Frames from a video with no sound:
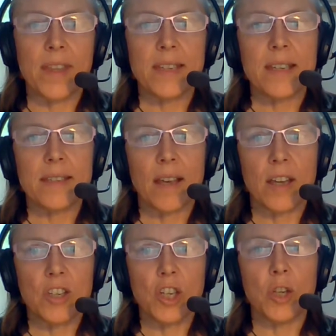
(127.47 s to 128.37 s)
this is
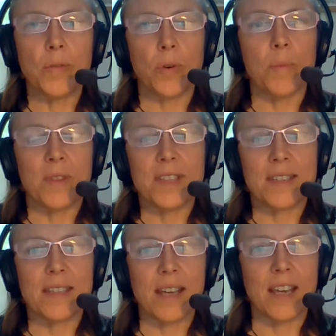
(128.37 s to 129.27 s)
a new form of the
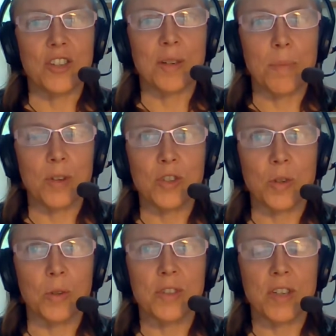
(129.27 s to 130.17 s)
dissertation
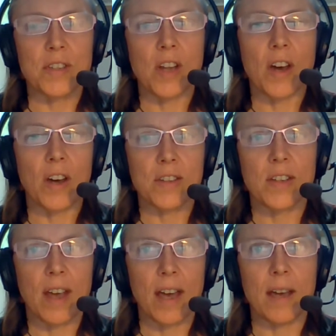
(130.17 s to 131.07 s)
module to start
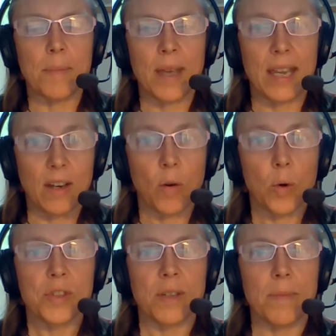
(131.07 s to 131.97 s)
in
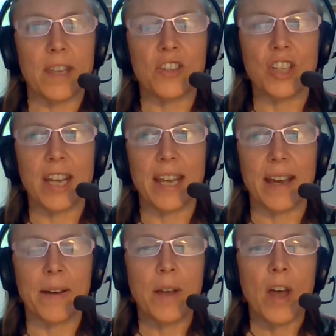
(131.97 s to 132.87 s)
autumn this
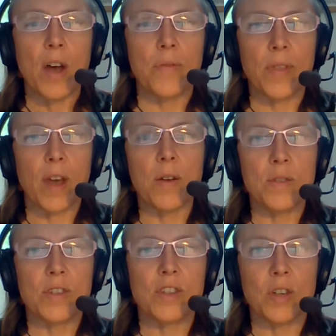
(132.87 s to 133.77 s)
year for
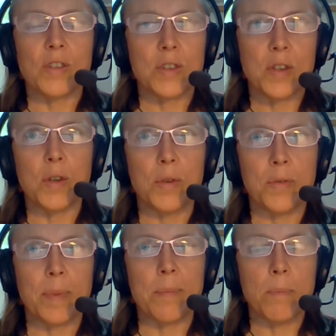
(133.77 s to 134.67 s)
those students
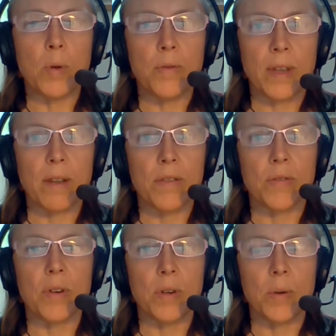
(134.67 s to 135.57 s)
who've been moving
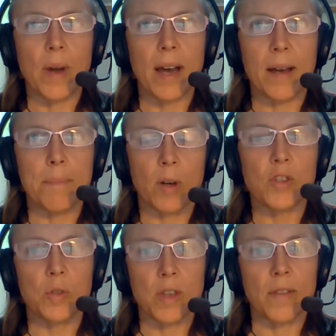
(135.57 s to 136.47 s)
through
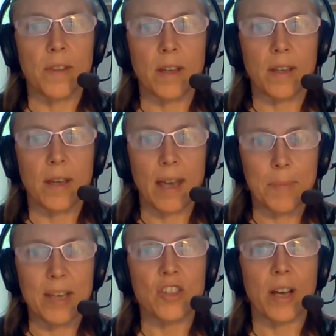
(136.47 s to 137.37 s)
modules on the
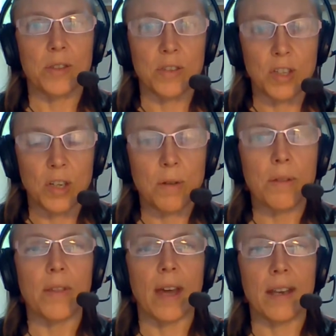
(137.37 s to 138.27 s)
MA Childhood and
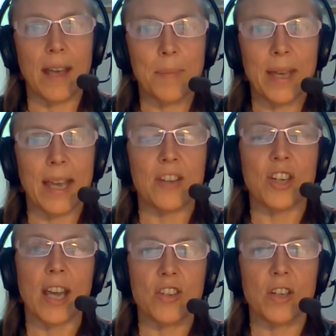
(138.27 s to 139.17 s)
Youth and MA
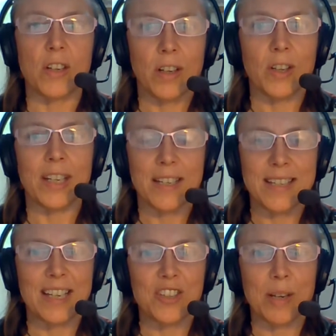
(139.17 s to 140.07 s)
Education, Learning and
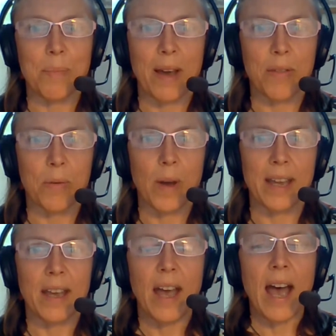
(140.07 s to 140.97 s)
Teaching
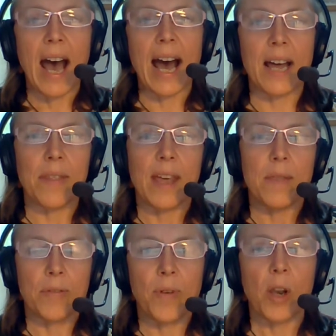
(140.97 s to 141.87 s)
pathway. And
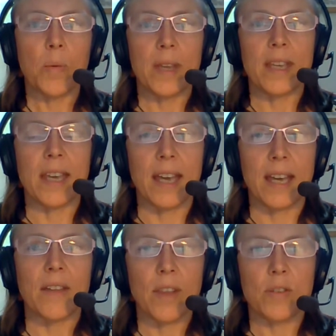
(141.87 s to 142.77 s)
then the following
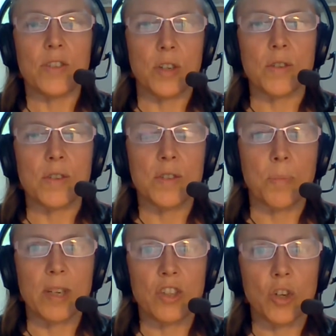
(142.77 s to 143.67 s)
year, those students will
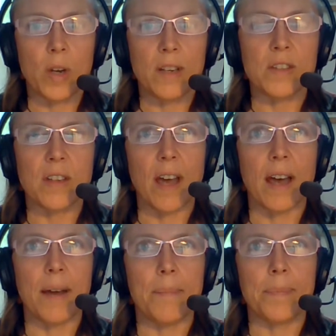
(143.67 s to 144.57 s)
be joined
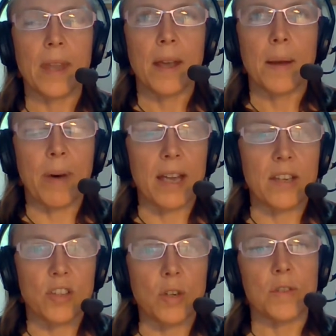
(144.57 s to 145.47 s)
by
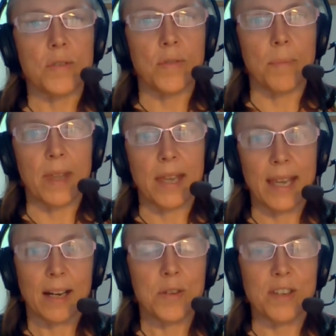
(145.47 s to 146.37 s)
students from the
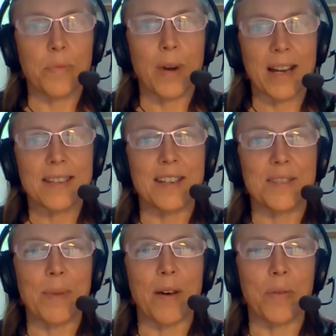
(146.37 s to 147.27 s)
Inclusive Practice
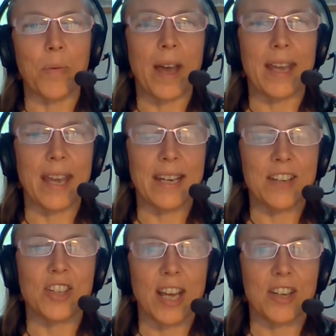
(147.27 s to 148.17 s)
pathway in
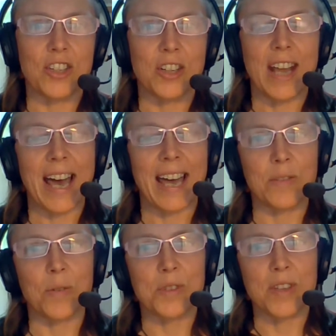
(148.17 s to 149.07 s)
education and
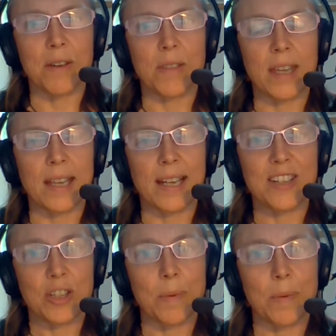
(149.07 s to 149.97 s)
also the
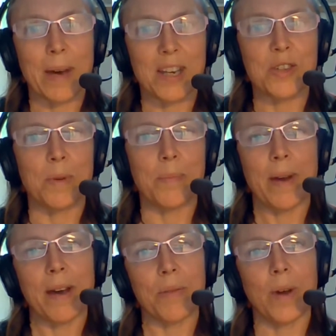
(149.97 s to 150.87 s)
Leadership and Management
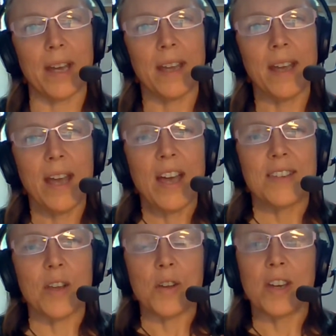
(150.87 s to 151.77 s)
pathway.
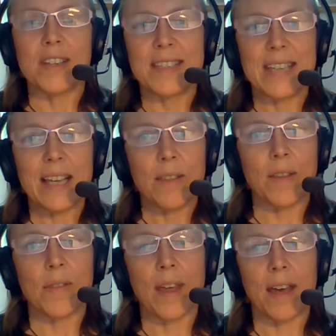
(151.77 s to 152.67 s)
So you can see that
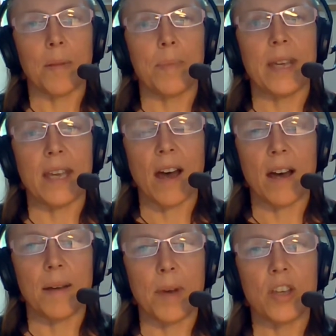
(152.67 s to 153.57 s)
there'll be
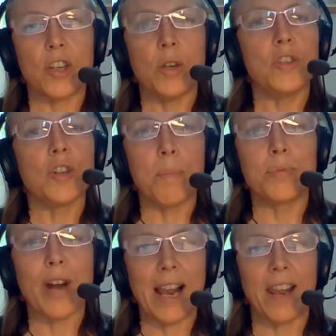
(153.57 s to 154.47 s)
a huge
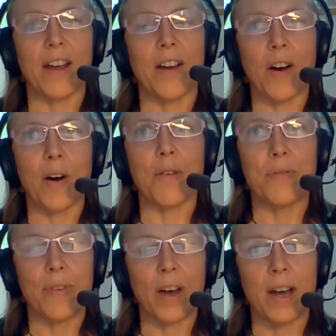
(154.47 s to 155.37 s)
umbrella
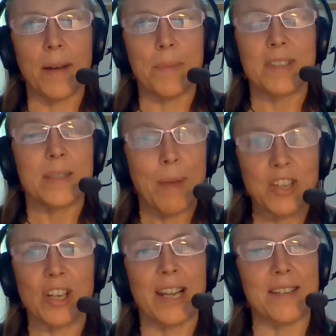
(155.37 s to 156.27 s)
of
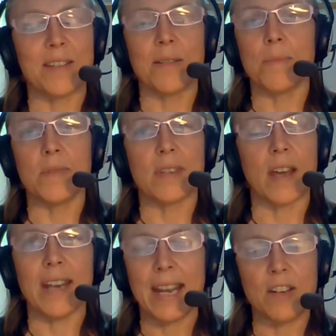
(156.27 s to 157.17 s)
specialisms
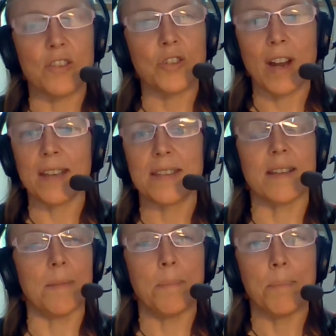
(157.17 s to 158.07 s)
and interests
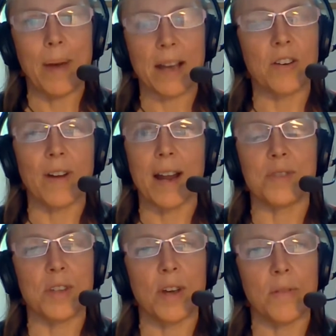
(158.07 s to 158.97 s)
and
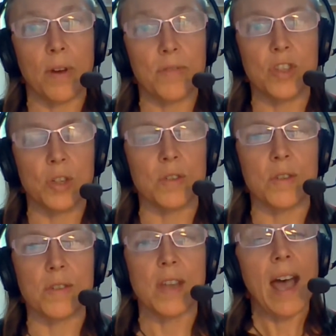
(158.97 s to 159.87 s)
backgrounds of
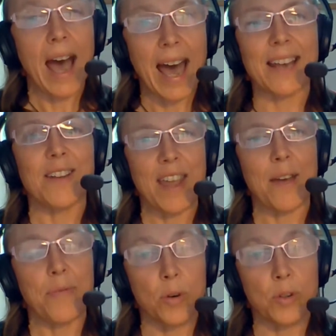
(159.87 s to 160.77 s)
students, and
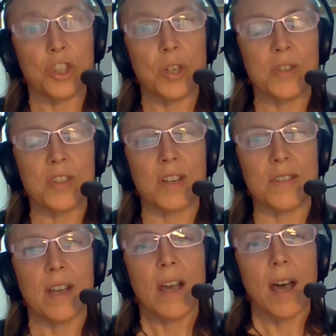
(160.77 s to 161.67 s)
therefore
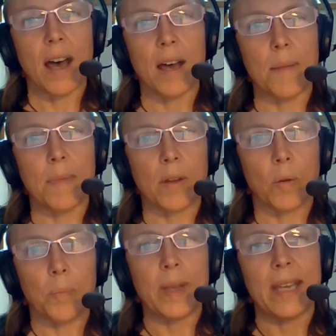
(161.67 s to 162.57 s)
tutors that
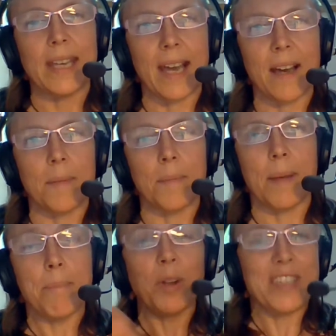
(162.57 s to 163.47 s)
will be
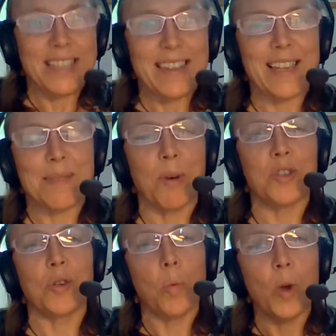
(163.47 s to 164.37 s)
embodied in this
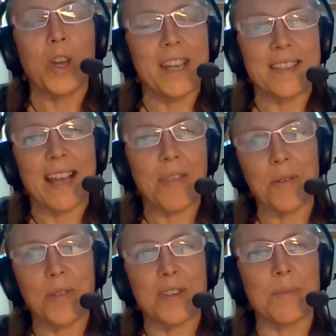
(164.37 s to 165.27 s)
module, working together
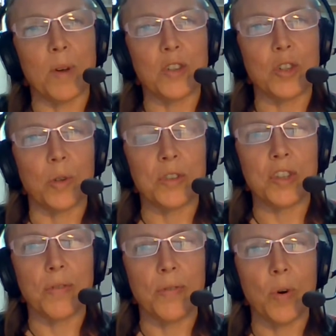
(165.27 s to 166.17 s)
in this module
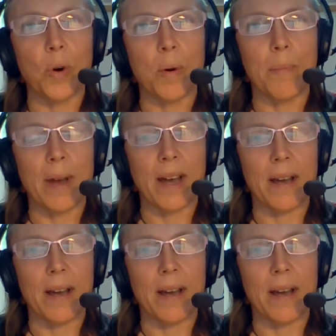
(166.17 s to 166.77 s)
to form